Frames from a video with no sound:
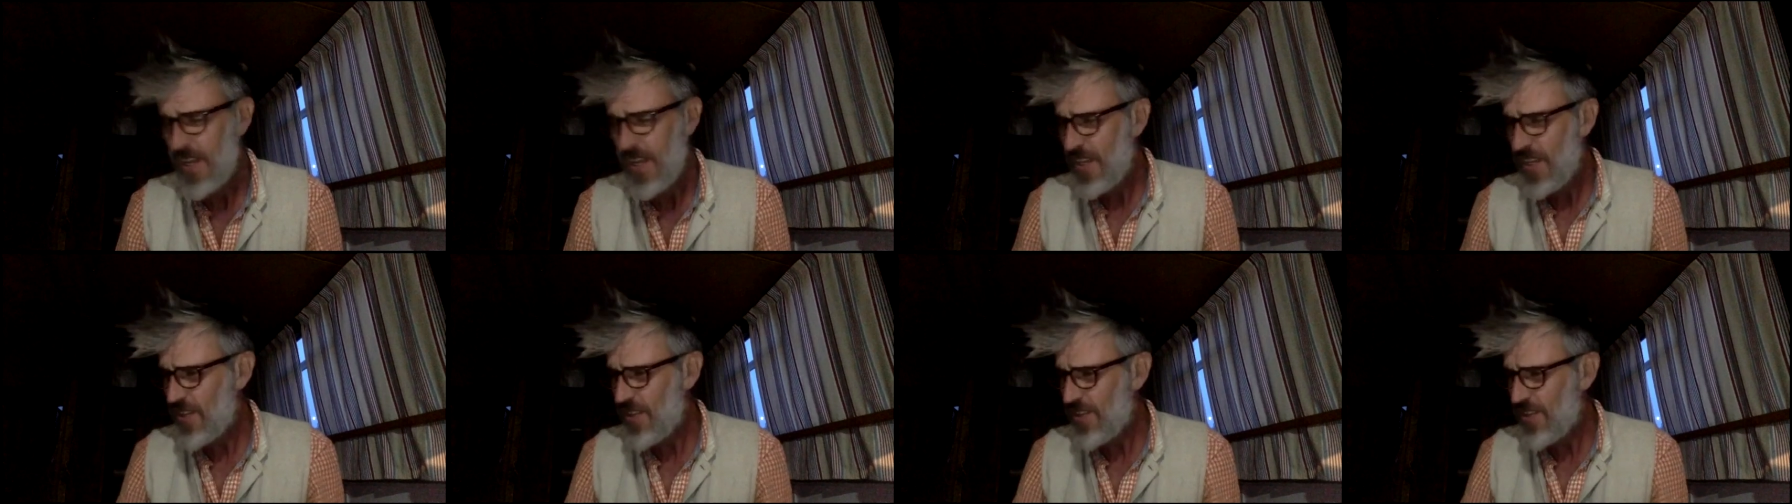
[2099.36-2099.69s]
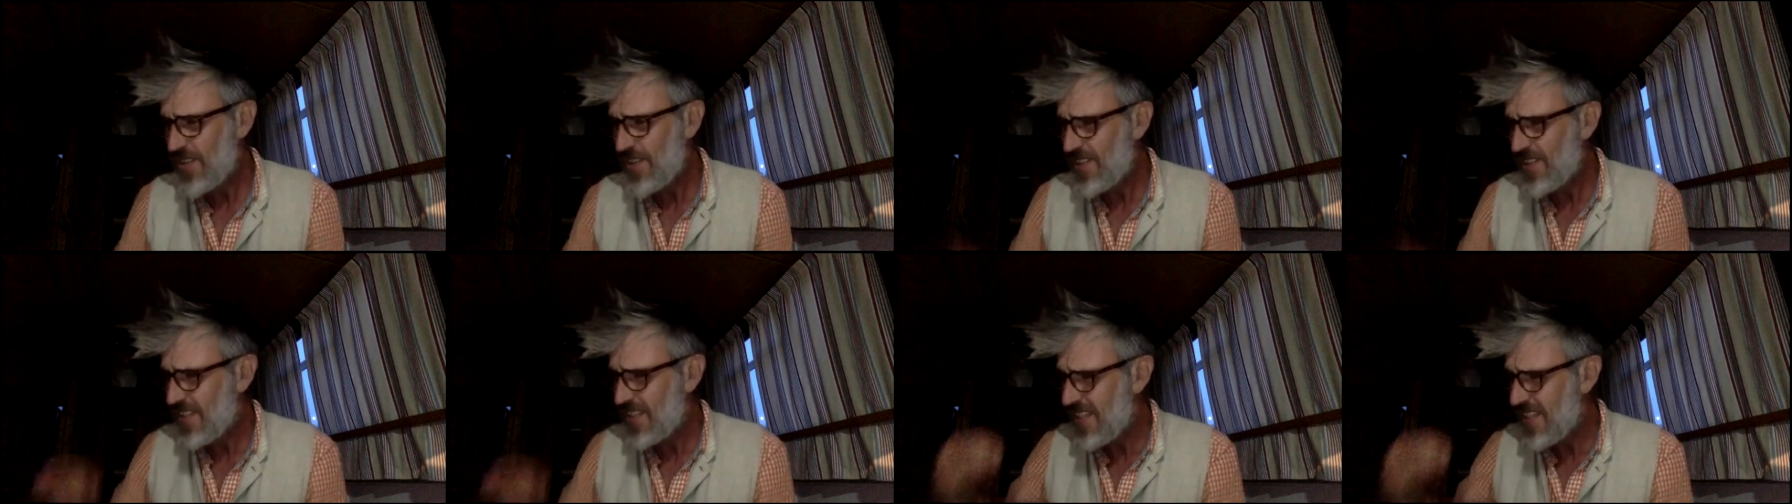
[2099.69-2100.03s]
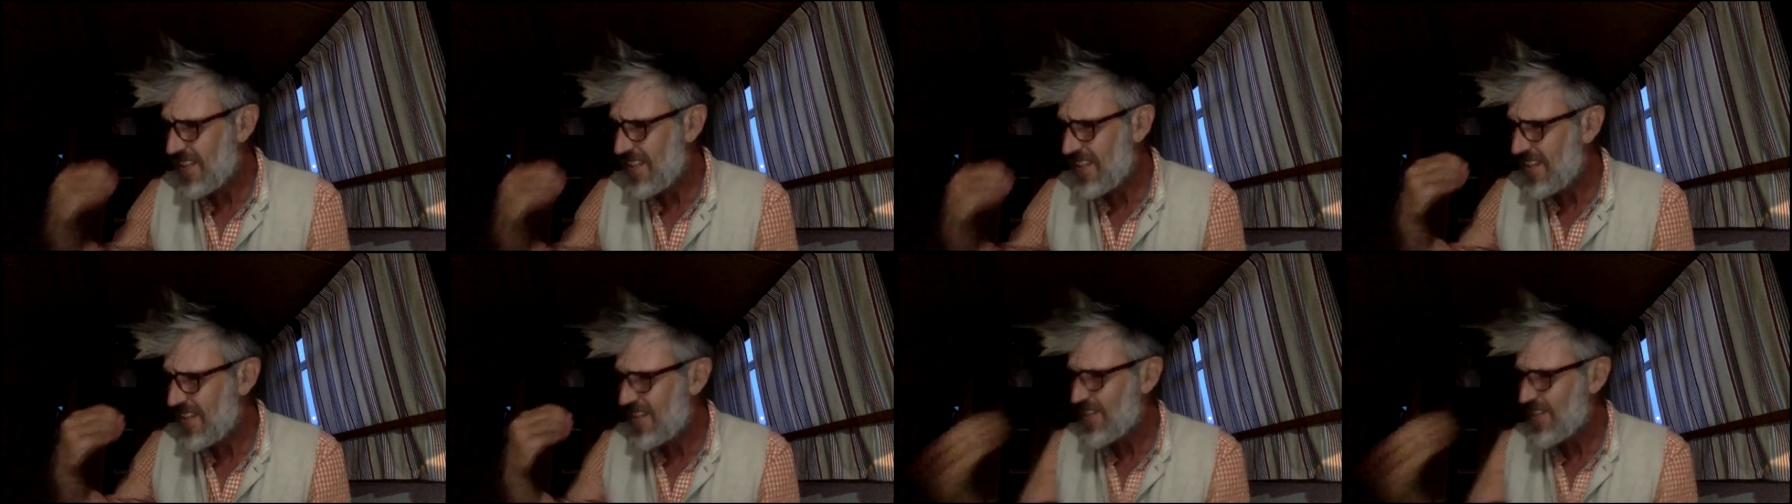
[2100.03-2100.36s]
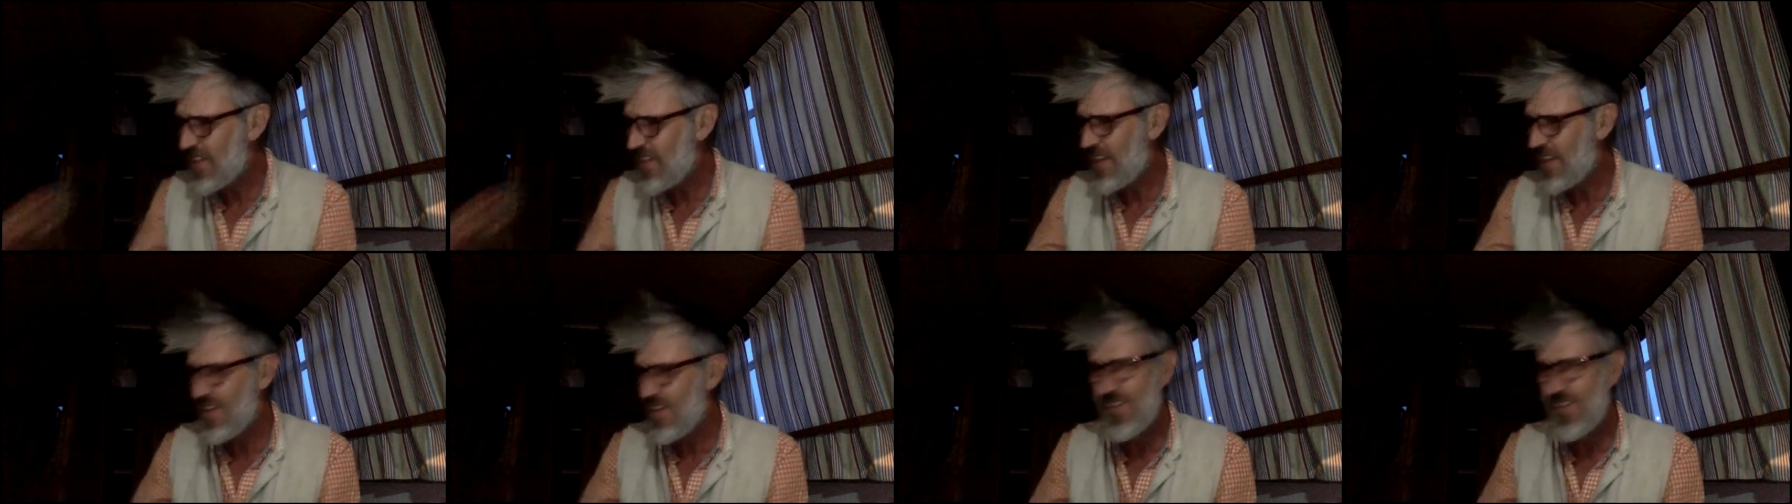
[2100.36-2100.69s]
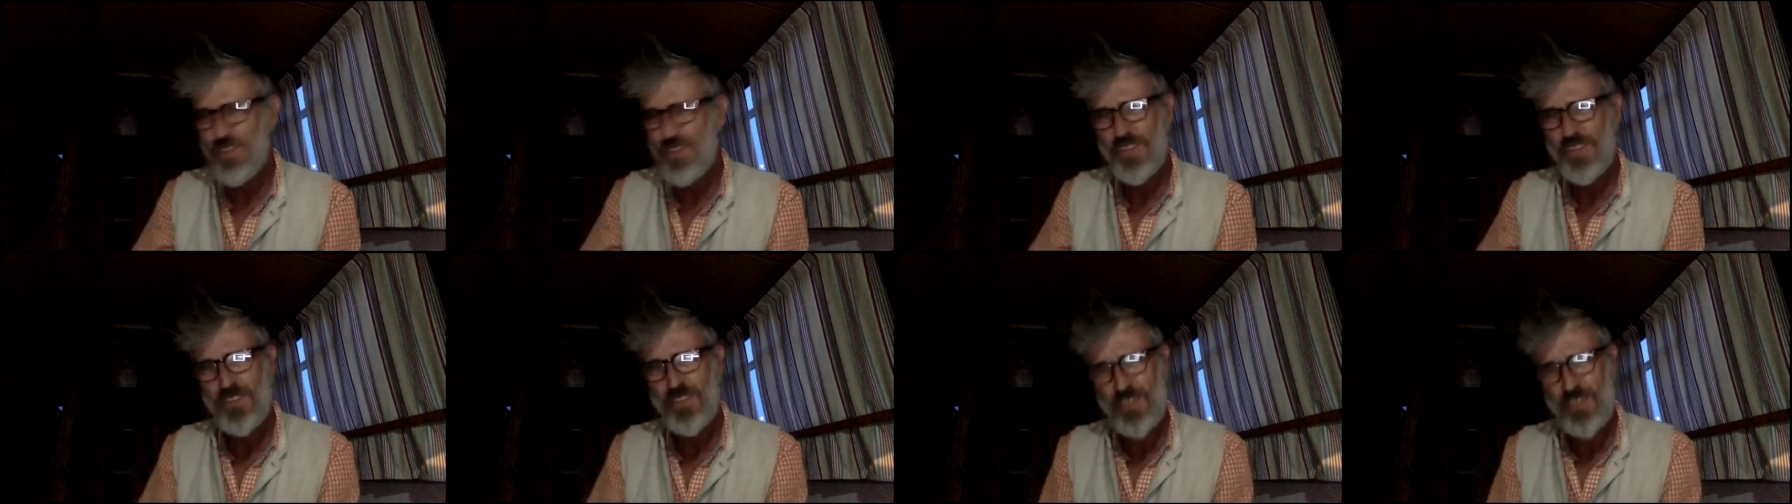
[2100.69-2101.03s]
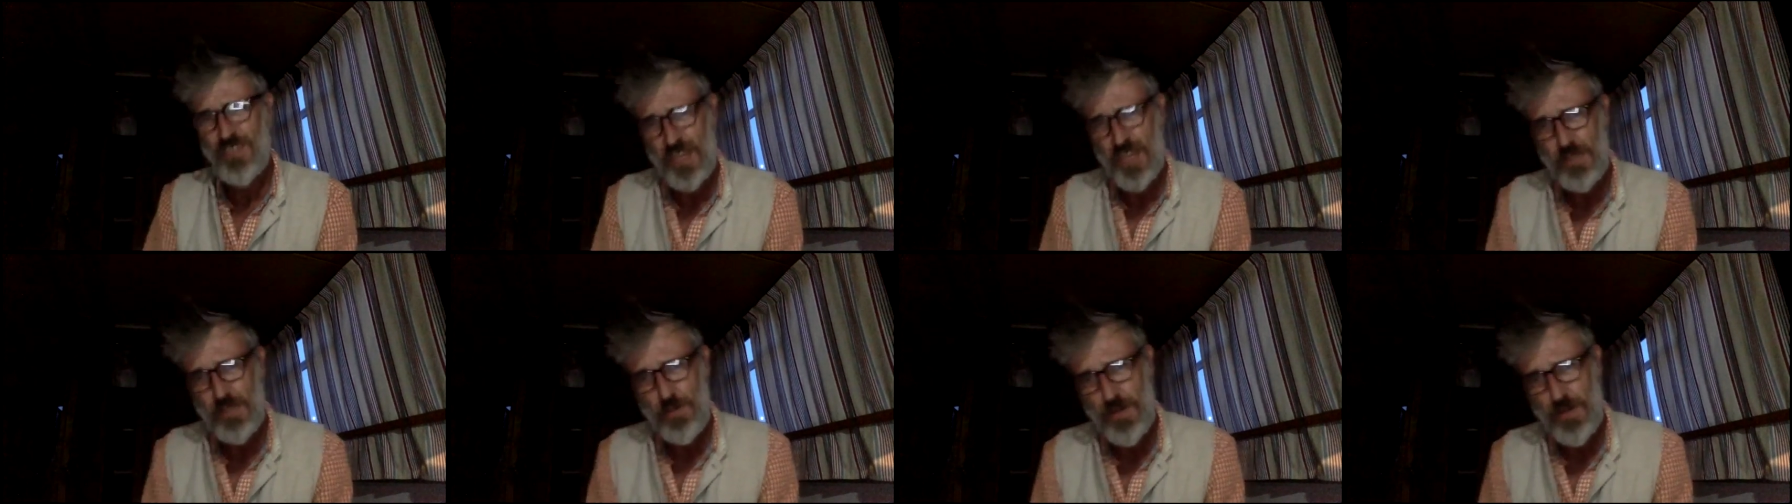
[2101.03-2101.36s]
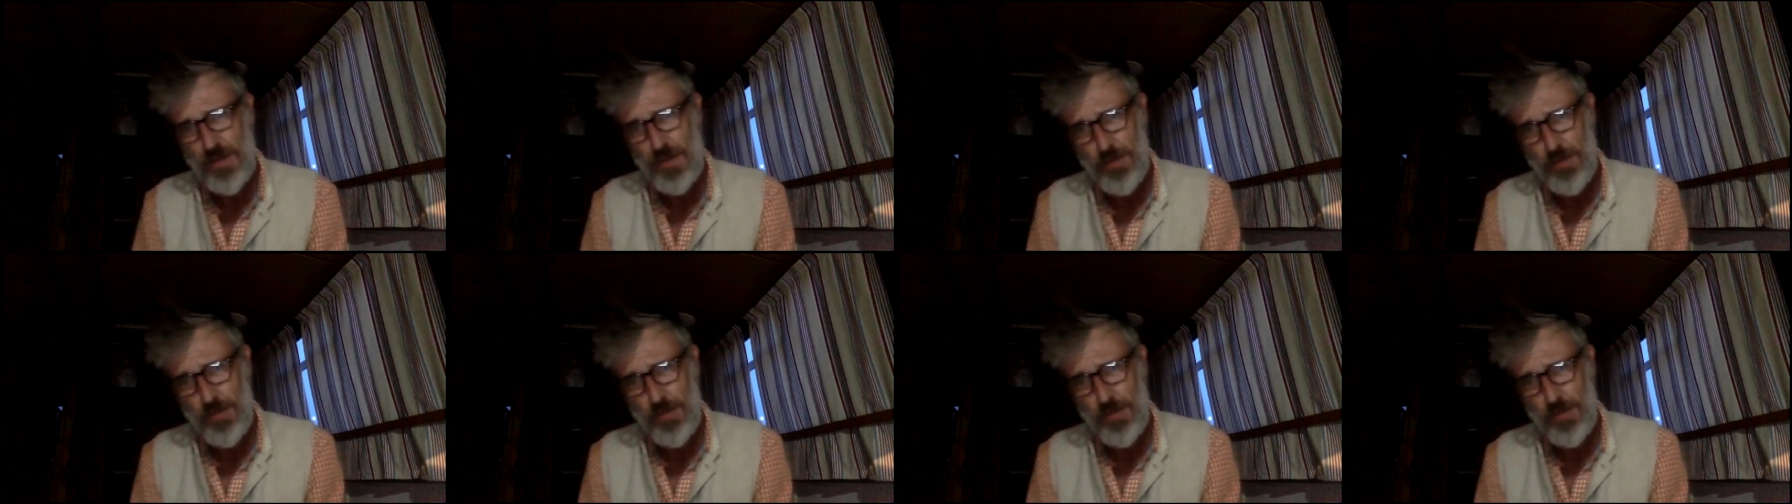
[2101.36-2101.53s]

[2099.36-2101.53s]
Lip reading: you can see the agendas are desperately